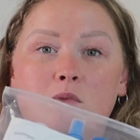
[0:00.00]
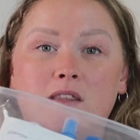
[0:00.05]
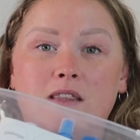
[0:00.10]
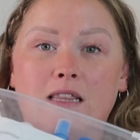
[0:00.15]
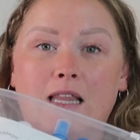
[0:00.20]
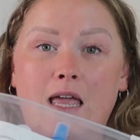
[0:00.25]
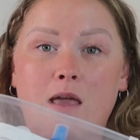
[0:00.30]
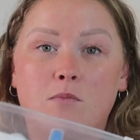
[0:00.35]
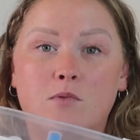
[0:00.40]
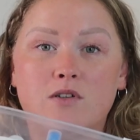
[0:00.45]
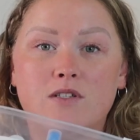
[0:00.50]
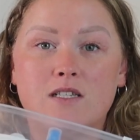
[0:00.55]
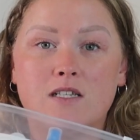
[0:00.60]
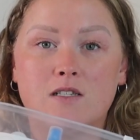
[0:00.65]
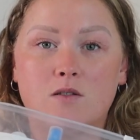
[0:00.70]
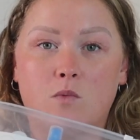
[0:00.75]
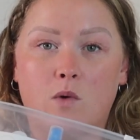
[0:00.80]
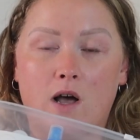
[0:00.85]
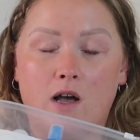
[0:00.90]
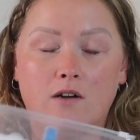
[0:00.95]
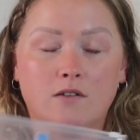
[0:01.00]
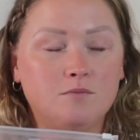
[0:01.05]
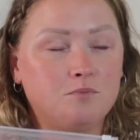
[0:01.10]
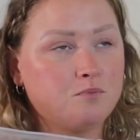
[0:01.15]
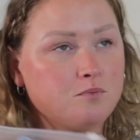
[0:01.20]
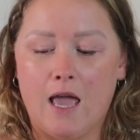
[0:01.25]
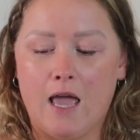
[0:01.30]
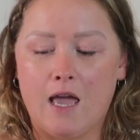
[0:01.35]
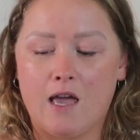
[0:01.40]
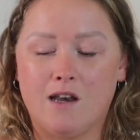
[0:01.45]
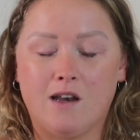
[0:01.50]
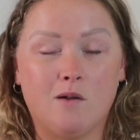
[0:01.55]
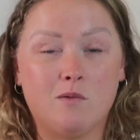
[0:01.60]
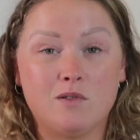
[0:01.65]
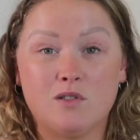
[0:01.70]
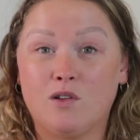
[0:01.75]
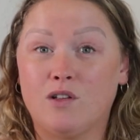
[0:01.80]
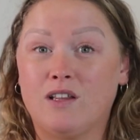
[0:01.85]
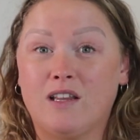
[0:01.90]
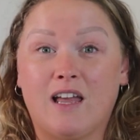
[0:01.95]
with labels as well, and it
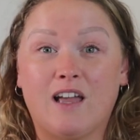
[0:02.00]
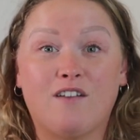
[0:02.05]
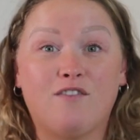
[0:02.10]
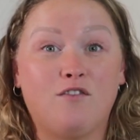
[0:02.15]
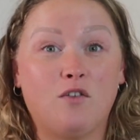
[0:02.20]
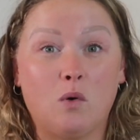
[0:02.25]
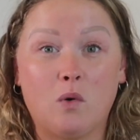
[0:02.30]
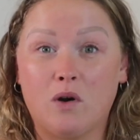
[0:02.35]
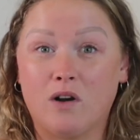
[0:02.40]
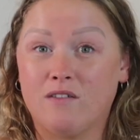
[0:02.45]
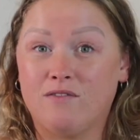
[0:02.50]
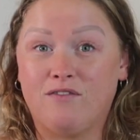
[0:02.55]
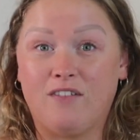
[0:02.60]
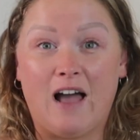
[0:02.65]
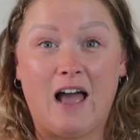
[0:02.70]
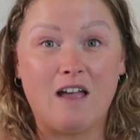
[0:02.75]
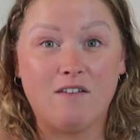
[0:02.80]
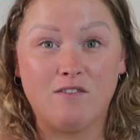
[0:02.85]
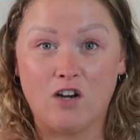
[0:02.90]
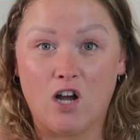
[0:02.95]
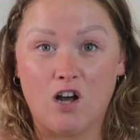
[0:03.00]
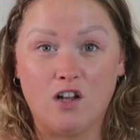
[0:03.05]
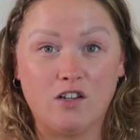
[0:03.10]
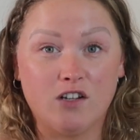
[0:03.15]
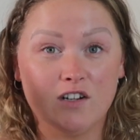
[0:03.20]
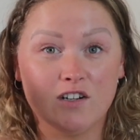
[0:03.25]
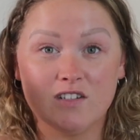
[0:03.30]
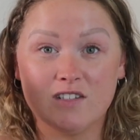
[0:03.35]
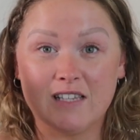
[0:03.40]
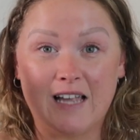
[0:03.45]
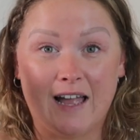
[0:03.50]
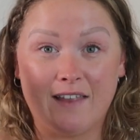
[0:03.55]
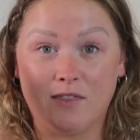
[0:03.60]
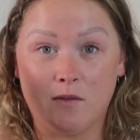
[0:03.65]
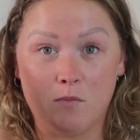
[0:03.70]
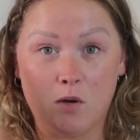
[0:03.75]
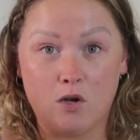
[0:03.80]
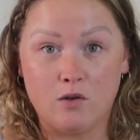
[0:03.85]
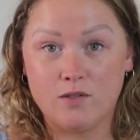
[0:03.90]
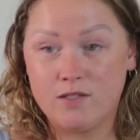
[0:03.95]
was only like $4 or $5 at the
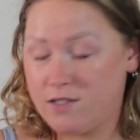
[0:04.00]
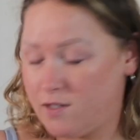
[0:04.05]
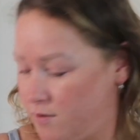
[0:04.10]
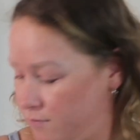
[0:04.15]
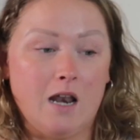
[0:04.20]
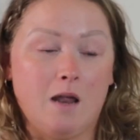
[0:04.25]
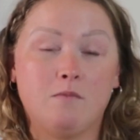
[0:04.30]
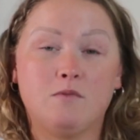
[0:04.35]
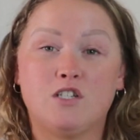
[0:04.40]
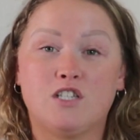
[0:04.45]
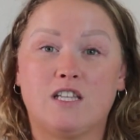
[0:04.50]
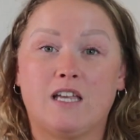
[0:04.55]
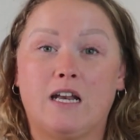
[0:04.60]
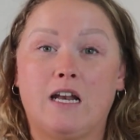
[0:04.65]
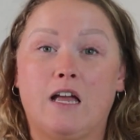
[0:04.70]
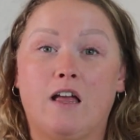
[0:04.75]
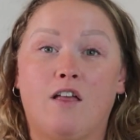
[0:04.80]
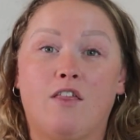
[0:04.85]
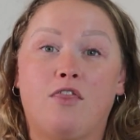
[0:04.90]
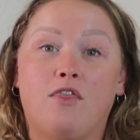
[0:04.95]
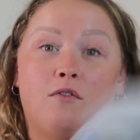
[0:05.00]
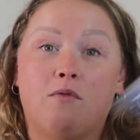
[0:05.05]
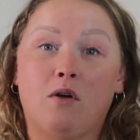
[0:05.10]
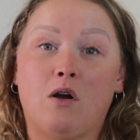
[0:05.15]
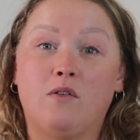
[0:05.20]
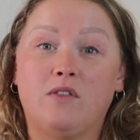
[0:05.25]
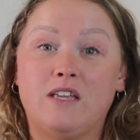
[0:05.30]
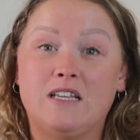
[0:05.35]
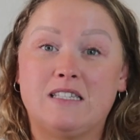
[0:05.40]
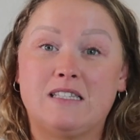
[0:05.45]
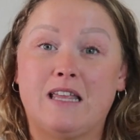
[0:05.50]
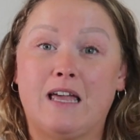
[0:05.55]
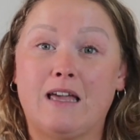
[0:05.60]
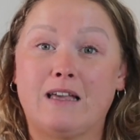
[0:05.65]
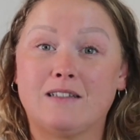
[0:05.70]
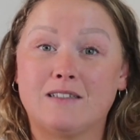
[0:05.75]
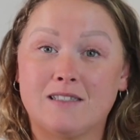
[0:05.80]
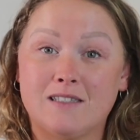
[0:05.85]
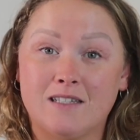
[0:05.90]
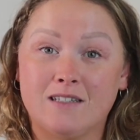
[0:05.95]
most. I'm just gonna throw these
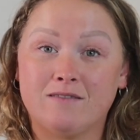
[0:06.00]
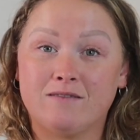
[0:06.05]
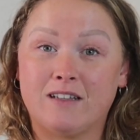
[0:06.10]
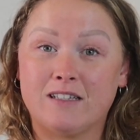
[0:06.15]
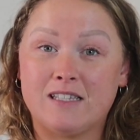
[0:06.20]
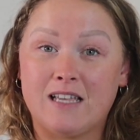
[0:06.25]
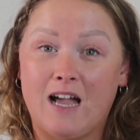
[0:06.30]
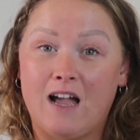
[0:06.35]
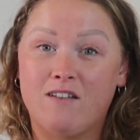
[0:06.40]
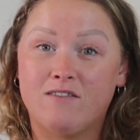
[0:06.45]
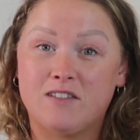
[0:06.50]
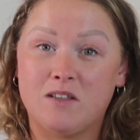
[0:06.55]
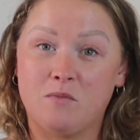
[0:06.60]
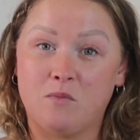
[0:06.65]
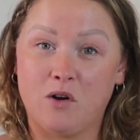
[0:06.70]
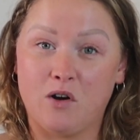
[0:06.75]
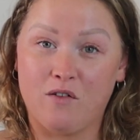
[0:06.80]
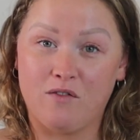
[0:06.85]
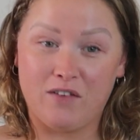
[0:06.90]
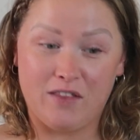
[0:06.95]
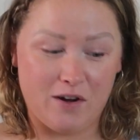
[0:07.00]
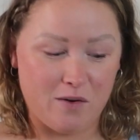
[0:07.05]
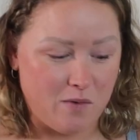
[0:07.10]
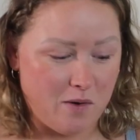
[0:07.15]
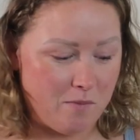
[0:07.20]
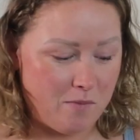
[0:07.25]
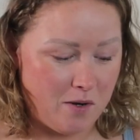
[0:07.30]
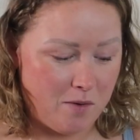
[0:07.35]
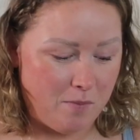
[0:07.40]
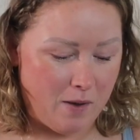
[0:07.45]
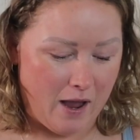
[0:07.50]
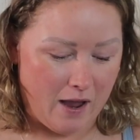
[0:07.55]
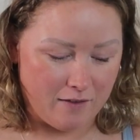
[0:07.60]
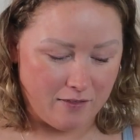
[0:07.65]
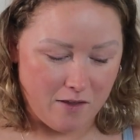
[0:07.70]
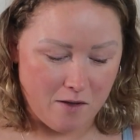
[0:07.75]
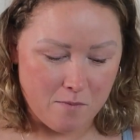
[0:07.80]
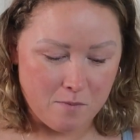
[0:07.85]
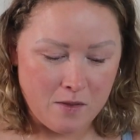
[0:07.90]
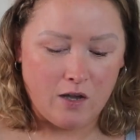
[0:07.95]
things because I have somewhere over there where I'm gonna pack
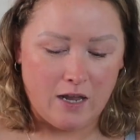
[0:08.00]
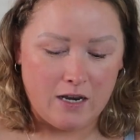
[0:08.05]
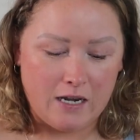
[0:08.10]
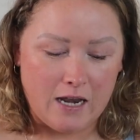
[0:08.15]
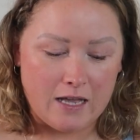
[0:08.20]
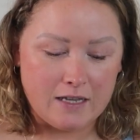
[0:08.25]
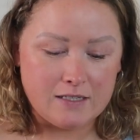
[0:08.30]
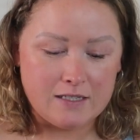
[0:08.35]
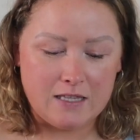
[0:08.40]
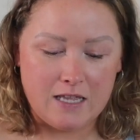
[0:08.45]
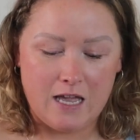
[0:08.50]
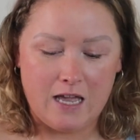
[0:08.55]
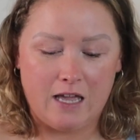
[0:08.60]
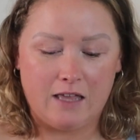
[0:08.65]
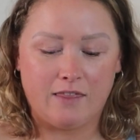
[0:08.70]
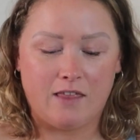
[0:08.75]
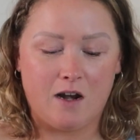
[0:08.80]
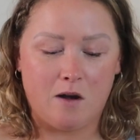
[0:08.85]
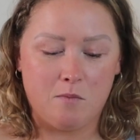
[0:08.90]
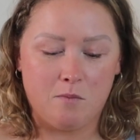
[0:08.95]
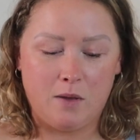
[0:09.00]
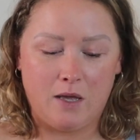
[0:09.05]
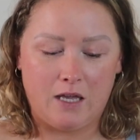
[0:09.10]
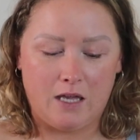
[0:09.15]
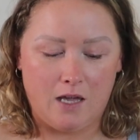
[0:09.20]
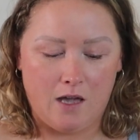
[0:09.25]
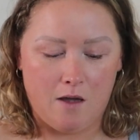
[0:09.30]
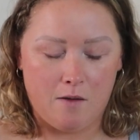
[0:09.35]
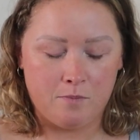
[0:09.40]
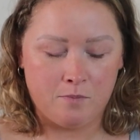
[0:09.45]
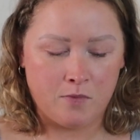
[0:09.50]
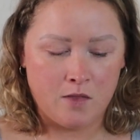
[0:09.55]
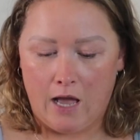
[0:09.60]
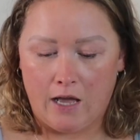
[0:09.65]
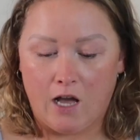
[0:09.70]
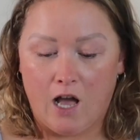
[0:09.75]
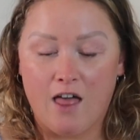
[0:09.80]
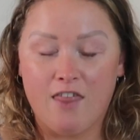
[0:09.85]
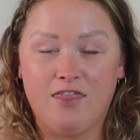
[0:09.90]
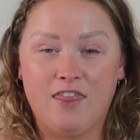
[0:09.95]
them. Okay, next thing that I'm picking up. I
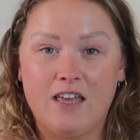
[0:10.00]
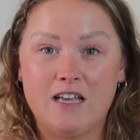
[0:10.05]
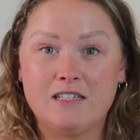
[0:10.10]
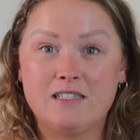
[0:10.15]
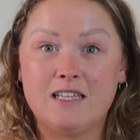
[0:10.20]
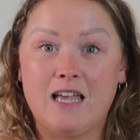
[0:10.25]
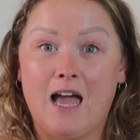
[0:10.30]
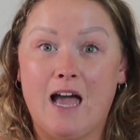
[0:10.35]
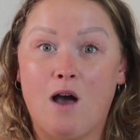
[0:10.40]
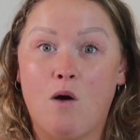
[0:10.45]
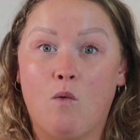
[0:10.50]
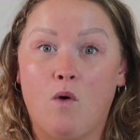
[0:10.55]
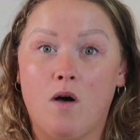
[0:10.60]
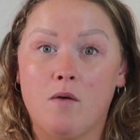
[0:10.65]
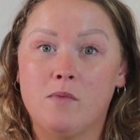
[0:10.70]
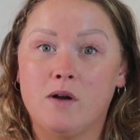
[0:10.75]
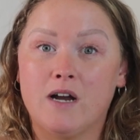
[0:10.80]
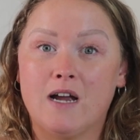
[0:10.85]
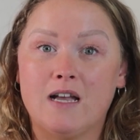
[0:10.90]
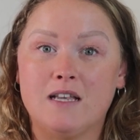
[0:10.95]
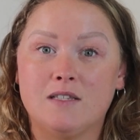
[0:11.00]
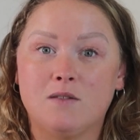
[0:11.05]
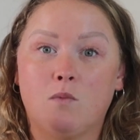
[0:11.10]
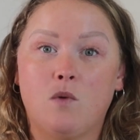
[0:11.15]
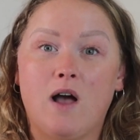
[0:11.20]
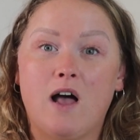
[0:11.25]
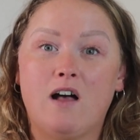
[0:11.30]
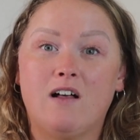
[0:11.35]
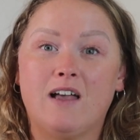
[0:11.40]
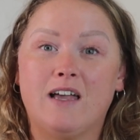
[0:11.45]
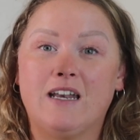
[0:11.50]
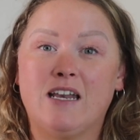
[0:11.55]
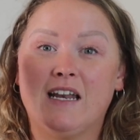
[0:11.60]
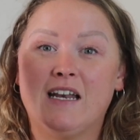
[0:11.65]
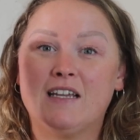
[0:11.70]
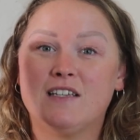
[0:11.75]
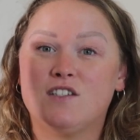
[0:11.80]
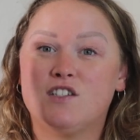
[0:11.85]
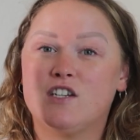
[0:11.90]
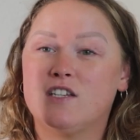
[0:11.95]
got this at Walmart as well, and it
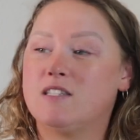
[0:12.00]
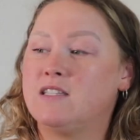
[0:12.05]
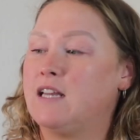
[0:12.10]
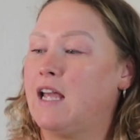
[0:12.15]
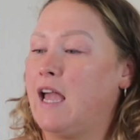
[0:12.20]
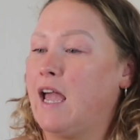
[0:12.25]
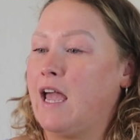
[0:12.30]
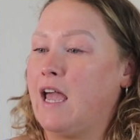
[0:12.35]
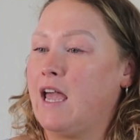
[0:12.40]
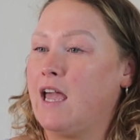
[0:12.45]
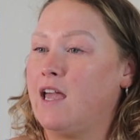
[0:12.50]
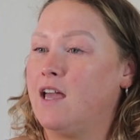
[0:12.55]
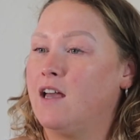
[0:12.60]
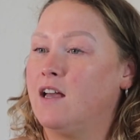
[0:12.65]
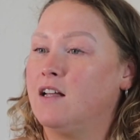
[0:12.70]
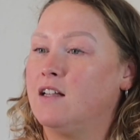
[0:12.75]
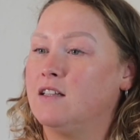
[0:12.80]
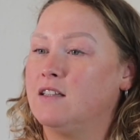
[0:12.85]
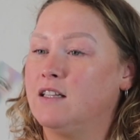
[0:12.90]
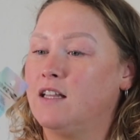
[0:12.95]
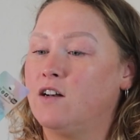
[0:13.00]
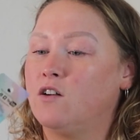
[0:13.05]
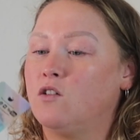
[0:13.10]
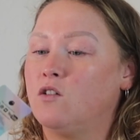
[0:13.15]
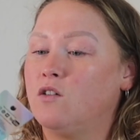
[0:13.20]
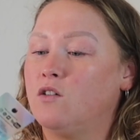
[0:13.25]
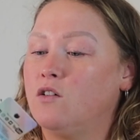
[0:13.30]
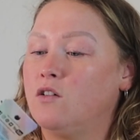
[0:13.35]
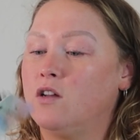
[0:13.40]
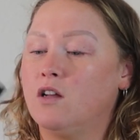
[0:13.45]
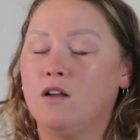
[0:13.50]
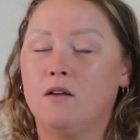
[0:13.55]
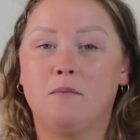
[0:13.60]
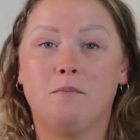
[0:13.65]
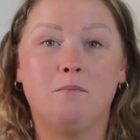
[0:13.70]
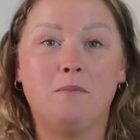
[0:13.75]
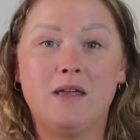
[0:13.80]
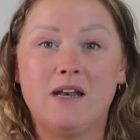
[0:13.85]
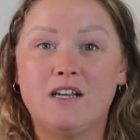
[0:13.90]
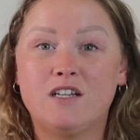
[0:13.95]
is just a little
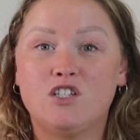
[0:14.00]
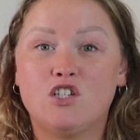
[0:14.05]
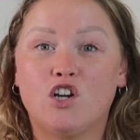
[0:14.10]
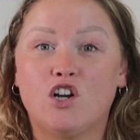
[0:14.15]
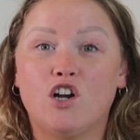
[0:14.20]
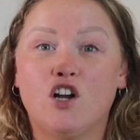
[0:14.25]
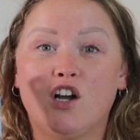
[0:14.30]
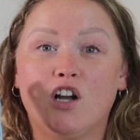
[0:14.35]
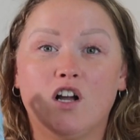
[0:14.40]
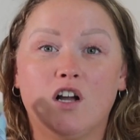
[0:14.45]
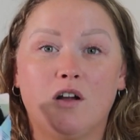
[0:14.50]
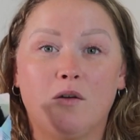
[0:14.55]
miniature